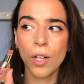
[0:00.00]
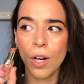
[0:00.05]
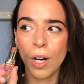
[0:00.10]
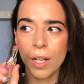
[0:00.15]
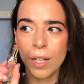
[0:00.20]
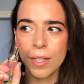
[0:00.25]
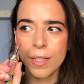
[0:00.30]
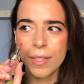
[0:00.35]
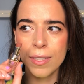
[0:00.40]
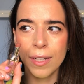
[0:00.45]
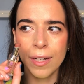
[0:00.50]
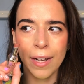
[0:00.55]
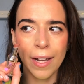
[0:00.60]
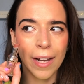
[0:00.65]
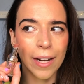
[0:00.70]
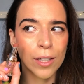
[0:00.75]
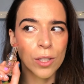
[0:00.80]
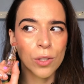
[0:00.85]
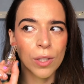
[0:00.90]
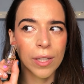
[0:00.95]
colors that
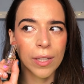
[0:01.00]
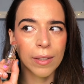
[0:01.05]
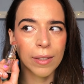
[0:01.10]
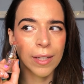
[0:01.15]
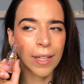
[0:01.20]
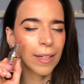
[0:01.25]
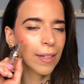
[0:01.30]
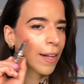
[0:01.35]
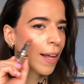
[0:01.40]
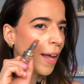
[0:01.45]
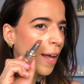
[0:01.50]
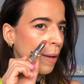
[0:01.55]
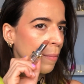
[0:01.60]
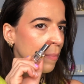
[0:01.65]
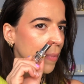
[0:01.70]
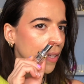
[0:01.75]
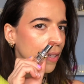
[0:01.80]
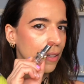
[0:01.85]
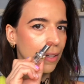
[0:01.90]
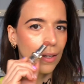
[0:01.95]
actually can
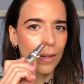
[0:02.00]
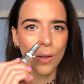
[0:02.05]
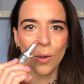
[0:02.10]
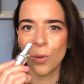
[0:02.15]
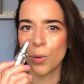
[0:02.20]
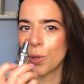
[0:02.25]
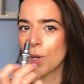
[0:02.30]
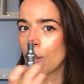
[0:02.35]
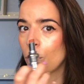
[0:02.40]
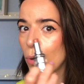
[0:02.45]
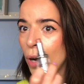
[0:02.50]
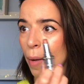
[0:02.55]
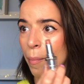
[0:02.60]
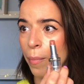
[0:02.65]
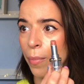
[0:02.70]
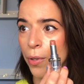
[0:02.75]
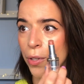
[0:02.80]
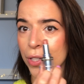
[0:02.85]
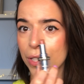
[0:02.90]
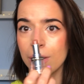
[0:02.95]
happen on a
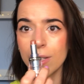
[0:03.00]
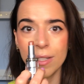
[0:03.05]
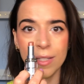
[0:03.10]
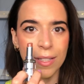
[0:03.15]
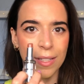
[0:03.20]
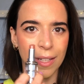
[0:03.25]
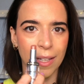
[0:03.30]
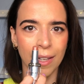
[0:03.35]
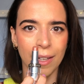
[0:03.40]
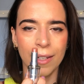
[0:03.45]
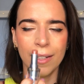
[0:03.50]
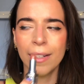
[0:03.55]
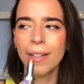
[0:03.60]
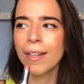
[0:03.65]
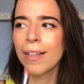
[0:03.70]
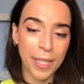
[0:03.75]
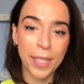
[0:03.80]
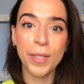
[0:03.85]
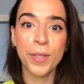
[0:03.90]
person's skin,